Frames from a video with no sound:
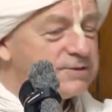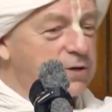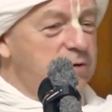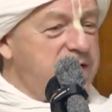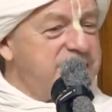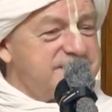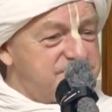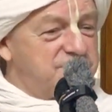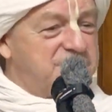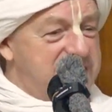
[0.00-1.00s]
So
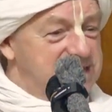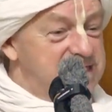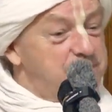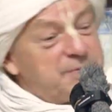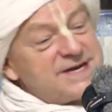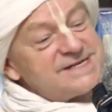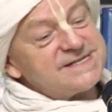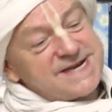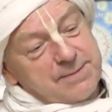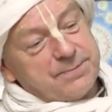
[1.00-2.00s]
it's real, but
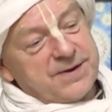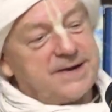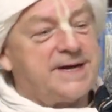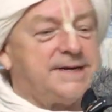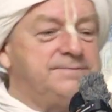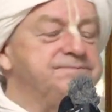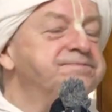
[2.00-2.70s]
it's temporary.